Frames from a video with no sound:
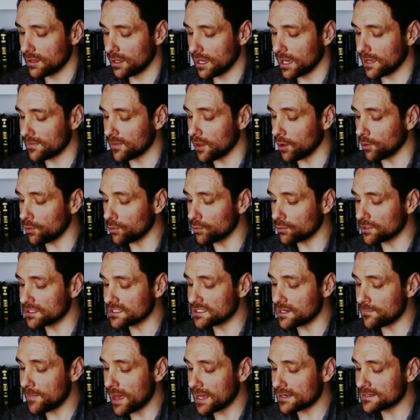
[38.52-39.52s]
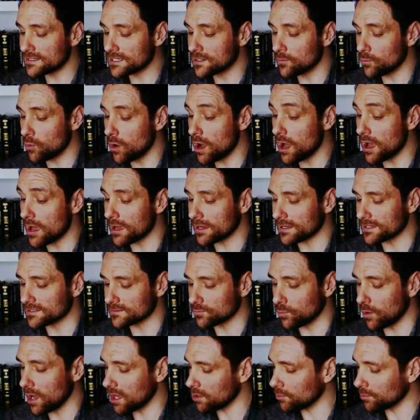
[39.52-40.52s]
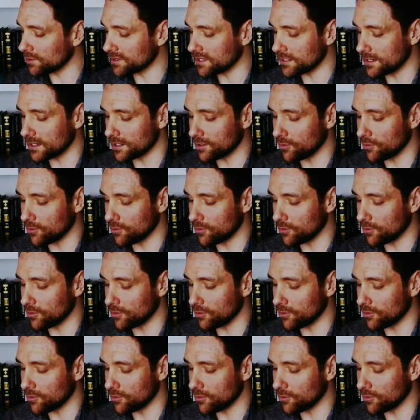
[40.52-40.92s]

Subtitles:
and that all the demanding work is well within her